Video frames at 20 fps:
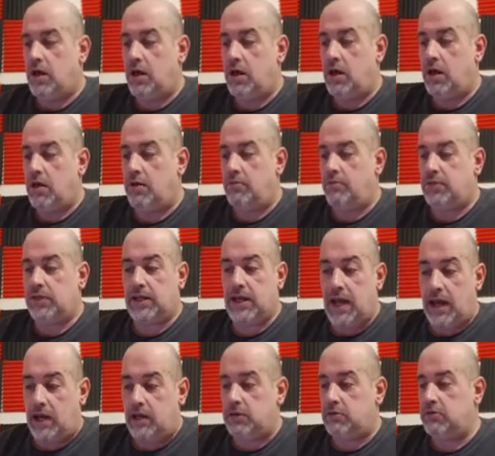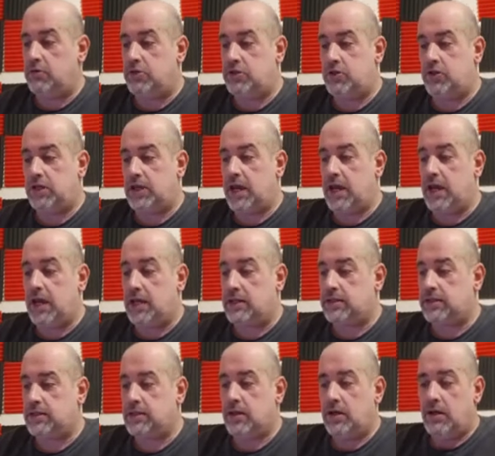The alloys you
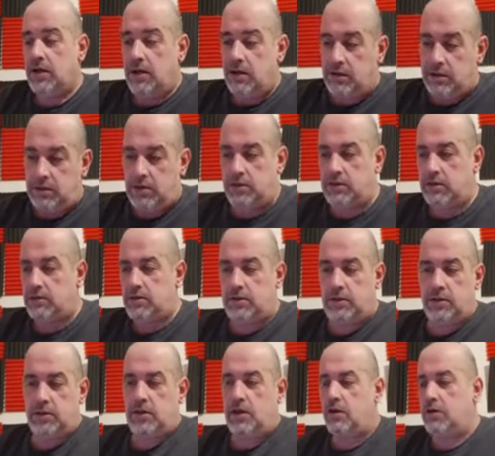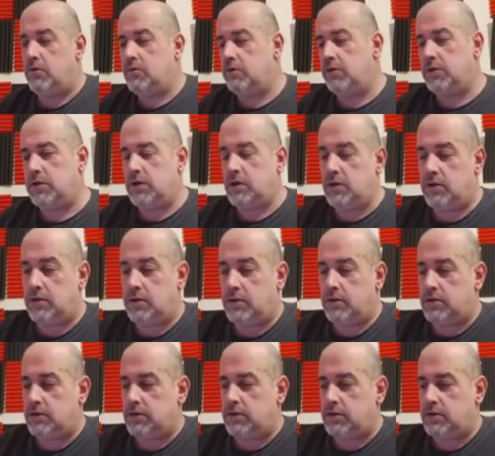get, the
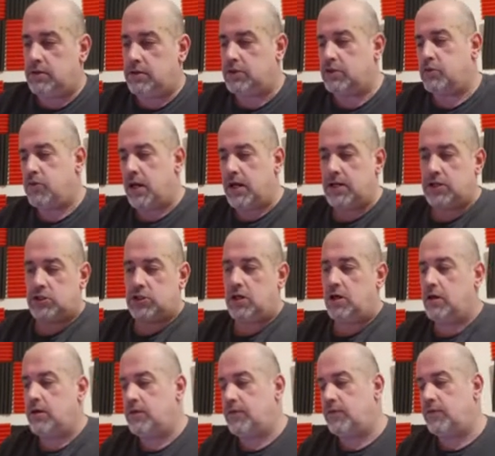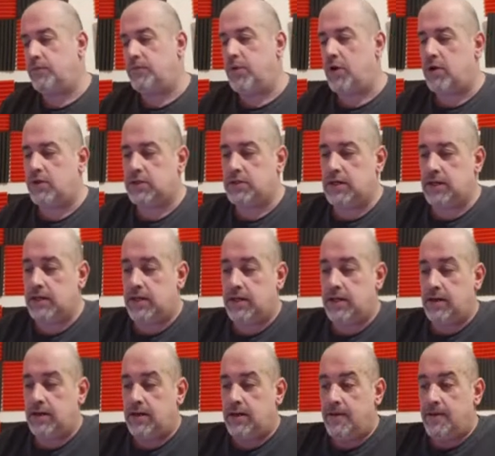swage line of the
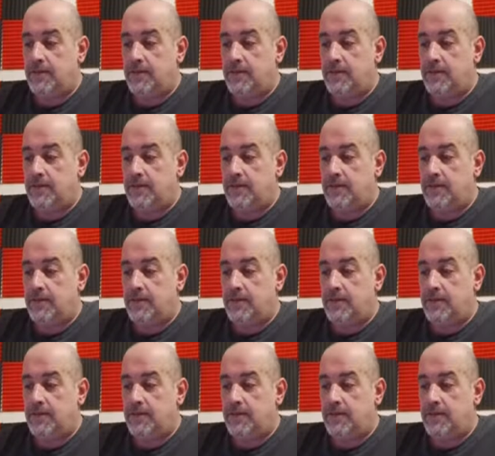body,